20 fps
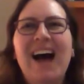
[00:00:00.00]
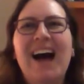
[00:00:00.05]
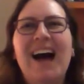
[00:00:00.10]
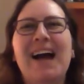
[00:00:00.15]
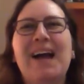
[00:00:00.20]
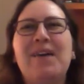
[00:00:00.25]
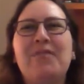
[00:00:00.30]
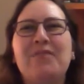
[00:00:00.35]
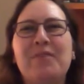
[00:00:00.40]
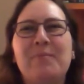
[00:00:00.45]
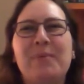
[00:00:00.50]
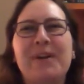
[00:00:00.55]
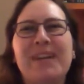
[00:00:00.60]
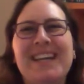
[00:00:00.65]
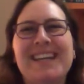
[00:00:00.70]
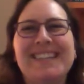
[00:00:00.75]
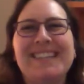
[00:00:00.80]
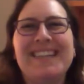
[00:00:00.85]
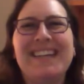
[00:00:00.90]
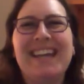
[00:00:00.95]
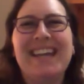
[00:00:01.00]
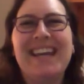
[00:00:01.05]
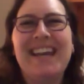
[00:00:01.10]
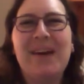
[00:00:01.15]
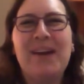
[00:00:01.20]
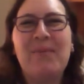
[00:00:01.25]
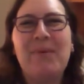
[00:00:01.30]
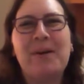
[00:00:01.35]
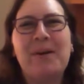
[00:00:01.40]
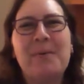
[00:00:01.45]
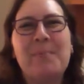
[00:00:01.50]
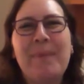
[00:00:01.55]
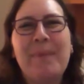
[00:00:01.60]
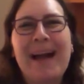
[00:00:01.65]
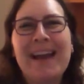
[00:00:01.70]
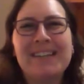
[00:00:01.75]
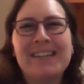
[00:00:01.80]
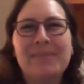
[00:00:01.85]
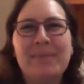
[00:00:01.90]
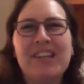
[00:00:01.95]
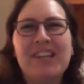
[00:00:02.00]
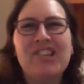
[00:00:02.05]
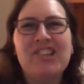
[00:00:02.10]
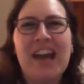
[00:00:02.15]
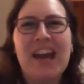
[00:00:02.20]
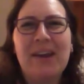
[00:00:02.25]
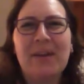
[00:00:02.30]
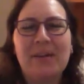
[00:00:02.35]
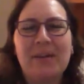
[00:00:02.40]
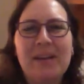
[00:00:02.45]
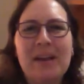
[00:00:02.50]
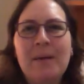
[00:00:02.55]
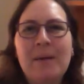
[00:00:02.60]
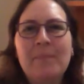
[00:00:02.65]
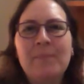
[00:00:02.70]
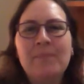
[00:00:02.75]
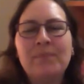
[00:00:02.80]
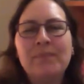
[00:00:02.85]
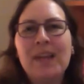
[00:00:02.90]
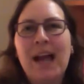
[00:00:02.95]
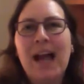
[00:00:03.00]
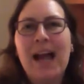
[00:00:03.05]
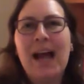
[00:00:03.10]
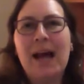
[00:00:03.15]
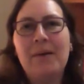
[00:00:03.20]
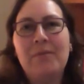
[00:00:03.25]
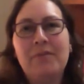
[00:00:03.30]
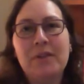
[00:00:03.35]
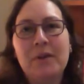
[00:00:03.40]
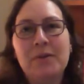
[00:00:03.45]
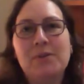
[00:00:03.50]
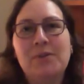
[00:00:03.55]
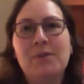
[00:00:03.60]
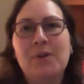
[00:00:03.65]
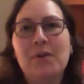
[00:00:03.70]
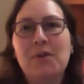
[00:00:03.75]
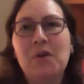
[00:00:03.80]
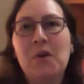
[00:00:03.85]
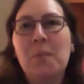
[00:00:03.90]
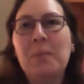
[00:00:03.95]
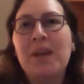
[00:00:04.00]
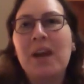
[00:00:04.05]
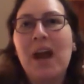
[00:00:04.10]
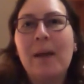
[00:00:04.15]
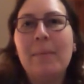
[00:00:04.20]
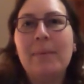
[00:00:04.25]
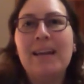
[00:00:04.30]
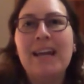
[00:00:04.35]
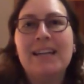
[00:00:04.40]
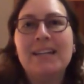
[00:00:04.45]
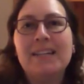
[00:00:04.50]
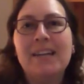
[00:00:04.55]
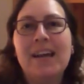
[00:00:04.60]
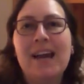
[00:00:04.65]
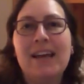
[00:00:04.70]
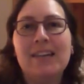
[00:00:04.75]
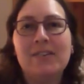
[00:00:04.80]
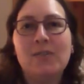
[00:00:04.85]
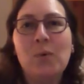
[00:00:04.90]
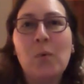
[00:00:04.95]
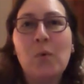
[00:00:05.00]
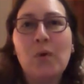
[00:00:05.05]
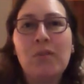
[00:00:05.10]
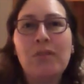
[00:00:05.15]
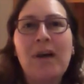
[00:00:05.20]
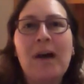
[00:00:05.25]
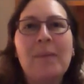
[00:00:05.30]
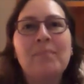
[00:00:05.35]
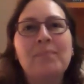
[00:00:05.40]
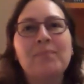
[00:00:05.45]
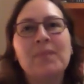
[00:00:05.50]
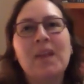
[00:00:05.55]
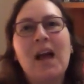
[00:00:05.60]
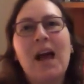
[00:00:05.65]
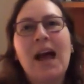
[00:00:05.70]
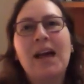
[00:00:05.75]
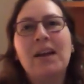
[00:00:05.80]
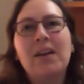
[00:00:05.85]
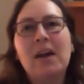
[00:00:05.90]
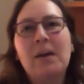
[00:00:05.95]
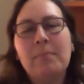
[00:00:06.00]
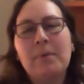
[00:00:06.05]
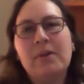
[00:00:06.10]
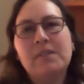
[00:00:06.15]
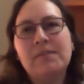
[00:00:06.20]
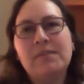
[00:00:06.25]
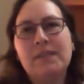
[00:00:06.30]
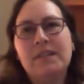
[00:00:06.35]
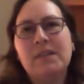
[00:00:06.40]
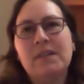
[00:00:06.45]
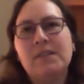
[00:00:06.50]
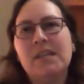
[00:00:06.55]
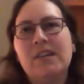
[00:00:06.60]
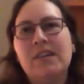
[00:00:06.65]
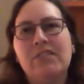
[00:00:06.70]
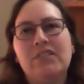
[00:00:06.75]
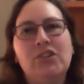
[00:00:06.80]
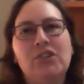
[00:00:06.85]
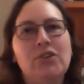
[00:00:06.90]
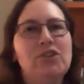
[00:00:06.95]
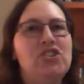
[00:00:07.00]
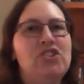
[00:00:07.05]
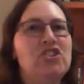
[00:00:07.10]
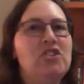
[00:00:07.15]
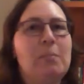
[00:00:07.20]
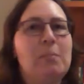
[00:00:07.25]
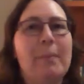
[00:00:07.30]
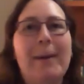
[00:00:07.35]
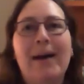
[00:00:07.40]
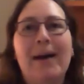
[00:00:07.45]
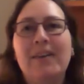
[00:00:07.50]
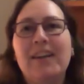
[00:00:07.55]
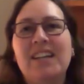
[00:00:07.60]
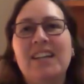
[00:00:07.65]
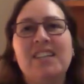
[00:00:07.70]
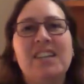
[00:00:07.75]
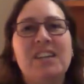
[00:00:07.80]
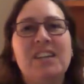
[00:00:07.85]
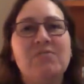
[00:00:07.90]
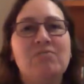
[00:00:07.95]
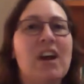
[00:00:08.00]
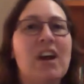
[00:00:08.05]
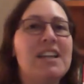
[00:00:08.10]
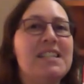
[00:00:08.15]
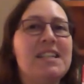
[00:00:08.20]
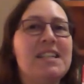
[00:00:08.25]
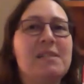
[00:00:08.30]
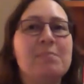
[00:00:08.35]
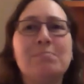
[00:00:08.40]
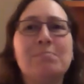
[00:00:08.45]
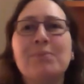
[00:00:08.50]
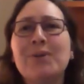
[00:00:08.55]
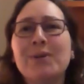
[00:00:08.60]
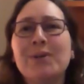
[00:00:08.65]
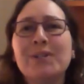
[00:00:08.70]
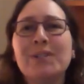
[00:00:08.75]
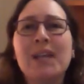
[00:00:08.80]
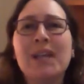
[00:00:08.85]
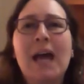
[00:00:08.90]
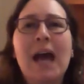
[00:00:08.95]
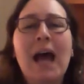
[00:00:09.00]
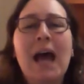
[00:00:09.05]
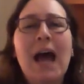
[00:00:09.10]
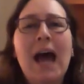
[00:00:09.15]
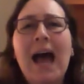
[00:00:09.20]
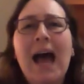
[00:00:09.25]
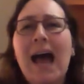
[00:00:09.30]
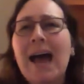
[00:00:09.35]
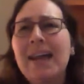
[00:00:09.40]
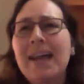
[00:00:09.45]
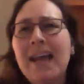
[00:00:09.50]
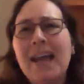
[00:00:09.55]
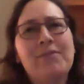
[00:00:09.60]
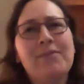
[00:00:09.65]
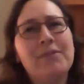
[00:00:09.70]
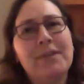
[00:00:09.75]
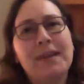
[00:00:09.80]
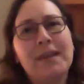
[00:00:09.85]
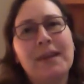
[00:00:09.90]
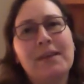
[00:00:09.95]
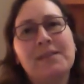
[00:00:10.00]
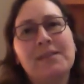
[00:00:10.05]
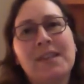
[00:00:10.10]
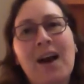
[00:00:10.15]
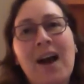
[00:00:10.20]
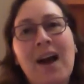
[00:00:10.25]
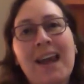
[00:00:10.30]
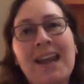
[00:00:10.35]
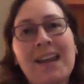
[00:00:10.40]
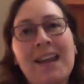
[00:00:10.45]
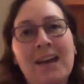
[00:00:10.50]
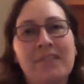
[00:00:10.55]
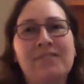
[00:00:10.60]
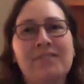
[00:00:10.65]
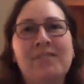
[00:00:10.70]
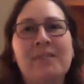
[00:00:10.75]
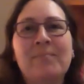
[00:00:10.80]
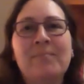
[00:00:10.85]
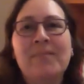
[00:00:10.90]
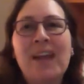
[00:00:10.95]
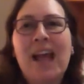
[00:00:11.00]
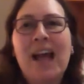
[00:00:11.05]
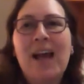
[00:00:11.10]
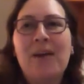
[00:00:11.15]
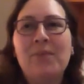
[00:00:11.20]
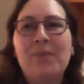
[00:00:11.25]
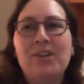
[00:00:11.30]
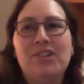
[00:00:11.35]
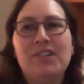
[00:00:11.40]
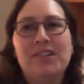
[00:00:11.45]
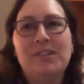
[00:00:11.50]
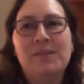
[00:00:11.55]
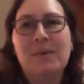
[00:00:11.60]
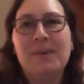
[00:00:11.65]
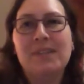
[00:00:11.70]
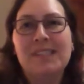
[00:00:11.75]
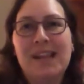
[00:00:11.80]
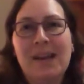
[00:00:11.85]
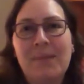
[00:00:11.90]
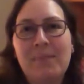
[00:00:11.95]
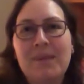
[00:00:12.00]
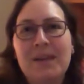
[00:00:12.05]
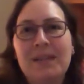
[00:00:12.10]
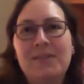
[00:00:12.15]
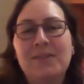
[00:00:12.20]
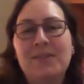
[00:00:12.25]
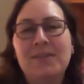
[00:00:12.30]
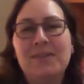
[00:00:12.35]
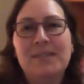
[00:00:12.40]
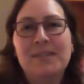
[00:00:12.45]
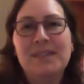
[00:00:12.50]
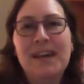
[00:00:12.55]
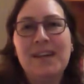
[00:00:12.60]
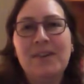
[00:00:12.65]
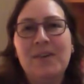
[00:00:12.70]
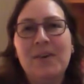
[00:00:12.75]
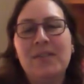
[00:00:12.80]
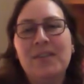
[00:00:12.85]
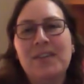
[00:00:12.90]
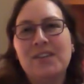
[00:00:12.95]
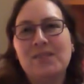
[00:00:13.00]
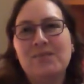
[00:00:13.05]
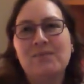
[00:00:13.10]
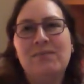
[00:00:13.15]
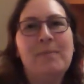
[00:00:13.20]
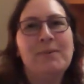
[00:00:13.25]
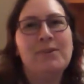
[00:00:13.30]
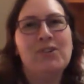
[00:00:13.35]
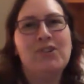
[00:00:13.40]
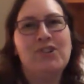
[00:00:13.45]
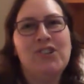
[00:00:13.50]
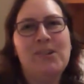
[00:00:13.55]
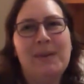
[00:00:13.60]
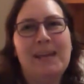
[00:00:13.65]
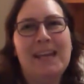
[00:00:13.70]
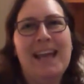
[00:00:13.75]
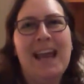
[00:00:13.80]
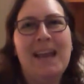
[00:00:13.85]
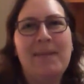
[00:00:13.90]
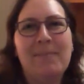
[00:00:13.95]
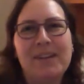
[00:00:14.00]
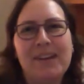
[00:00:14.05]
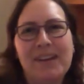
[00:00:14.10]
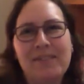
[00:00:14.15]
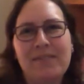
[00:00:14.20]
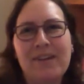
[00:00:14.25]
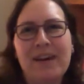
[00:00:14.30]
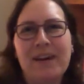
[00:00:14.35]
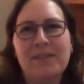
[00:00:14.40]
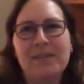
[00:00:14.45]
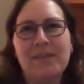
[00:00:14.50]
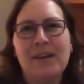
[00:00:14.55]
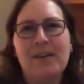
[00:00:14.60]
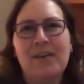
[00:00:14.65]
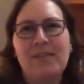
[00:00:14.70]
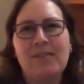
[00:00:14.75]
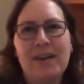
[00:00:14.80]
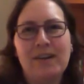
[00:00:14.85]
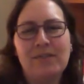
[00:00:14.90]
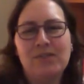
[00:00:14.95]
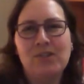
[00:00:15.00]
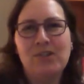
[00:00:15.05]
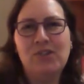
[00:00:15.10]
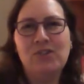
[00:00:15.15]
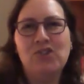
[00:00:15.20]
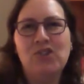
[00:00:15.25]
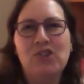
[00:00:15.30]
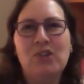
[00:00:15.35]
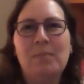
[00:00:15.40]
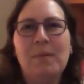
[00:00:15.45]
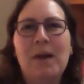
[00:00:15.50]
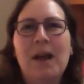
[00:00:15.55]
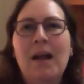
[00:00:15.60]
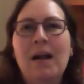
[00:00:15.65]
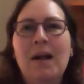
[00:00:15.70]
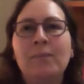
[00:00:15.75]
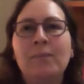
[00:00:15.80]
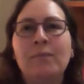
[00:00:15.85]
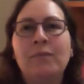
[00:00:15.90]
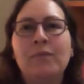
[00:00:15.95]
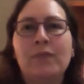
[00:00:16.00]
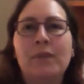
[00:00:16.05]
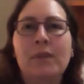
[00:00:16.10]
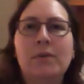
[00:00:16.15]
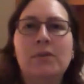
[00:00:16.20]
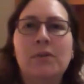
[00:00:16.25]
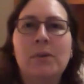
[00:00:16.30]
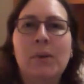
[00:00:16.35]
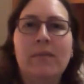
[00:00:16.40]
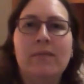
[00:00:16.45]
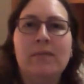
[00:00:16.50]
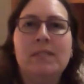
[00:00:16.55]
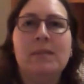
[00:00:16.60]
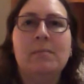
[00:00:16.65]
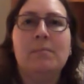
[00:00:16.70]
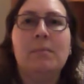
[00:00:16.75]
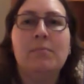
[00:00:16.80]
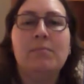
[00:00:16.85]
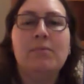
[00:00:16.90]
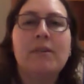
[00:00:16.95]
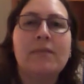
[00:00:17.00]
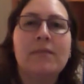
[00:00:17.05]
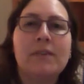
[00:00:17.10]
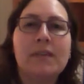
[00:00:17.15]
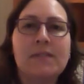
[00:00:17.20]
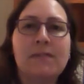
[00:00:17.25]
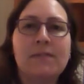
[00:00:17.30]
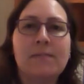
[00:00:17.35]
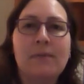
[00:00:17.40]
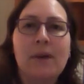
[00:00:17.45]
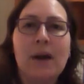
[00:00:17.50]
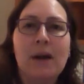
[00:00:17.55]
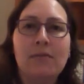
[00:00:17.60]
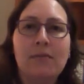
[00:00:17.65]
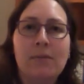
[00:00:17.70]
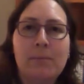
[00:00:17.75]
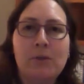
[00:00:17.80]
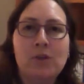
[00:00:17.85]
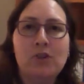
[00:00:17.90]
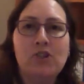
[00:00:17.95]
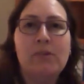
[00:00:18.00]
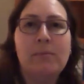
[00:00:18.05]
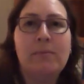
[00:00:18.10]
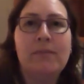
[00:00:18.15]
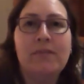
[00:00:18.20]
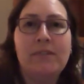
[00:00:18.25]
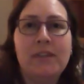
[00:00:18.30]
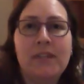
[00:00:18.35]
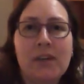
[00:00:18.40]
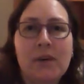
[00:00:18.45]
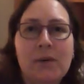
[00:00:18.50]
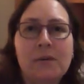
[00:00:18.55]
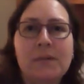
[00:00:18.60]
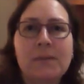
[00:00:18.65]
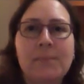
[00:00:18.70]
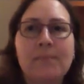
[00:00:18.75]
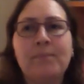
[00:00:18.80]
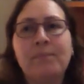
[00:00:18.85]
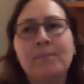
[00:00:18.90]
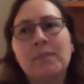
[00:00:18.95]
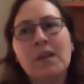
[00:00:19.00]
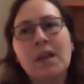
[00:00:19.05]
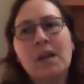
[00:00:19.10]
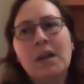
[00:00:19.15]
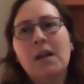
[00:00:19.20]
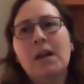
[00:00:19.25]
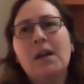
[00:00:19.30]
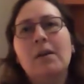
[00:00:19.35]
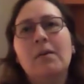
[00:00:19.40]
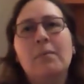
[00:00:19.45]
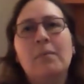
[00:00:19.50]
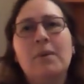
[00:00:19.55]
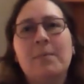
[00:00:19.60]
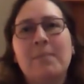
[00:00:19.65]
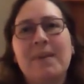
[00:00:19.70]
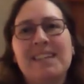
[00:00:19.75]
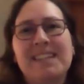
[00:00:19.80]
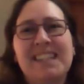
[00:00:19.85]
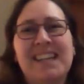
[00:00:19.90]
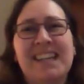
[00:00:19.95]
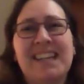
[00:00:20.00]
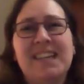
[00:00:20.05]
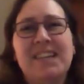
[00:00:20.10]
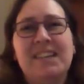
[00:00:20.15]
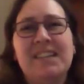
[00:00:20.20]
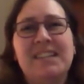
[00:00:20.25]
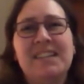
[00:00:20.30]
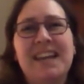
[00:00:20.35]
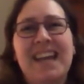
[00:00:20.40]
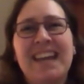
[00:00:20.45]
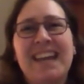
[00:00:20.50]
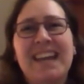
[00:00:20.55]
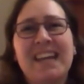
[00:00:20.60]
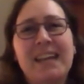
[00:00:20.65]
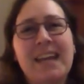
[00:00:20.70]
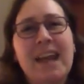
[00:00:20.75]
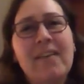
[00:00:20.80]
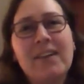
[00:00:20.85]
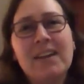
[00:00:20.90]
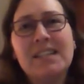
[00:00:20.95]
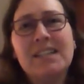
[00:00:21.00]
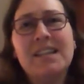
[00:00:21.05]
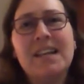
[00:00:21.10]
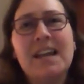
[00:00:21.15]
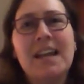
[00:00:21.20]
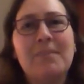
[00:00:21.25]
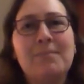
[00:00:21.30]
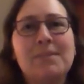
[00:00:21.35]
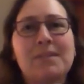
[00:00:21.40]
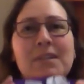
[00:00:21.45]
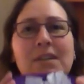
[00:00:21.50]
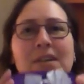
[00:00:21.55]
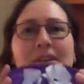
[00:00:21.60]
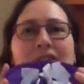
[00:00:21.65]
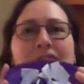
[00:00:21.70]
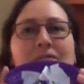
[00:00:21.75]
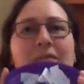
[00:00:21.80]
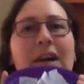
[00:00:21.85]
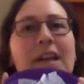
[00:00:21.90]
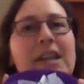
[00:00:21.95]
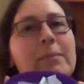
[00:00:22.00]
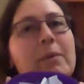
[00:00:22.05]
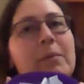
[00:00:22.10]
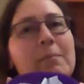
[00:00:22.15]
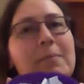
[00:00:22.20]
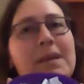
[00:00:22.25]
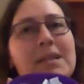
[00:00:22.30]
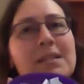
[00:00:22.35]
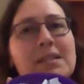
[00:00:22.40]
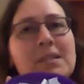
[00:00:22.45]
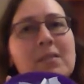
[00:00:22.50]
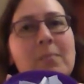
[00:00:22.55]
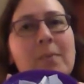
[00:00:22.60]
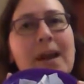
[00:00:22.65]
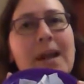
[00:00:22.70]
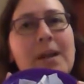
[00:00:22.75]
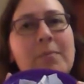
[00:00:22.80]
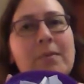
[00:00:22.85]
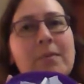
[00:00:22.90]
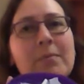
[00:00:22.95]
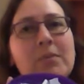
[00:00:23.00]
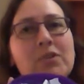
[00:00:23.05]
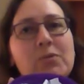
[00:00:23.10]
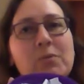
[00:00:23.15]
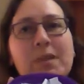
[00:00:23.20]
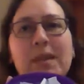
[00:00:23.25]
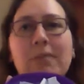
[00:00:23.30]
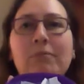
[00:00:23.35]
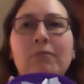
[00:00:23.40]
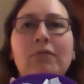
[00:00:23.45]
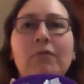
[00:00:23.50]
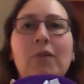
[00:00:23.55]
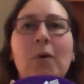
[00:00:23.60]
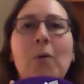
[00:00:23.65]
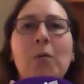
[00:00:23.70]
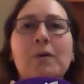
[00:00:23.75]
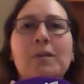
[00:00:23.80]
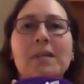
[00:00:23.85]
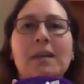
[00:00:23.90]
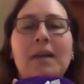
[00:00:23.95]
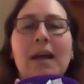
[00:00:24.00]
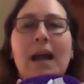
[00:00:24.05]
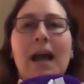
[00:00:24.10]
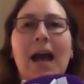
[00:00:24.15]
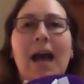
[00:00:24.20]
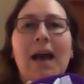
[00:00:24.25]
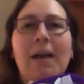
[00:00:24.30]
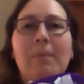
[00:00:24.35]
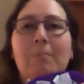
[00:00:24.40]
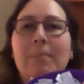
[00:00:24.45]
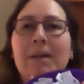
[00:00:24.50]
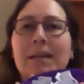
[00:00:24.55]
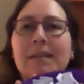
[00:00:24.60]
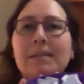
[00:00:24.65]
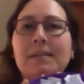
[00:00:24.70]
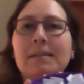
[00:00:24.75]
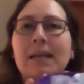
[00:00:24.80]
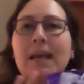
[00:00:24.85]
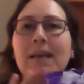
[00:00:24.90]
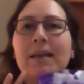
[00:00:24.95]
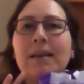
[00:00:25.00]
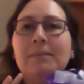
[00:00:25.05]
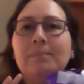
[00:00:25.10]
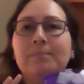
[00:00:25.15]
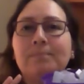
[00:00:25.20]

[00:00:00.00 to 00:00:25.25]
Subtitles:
Hi everybody, it's Nicki here. Welcome back to my channel. For those who don't know me, I'm an editor and an author, and I post videos here on YouTube about editing, writing, books, and everything else that I love, which is what's led me to take on this rip it or ship it game that I found around YouTube. For those who haven't seen my previous rip it or ship it videos, we basically take character names, write them on pieces of paper, which we then fold and mix together.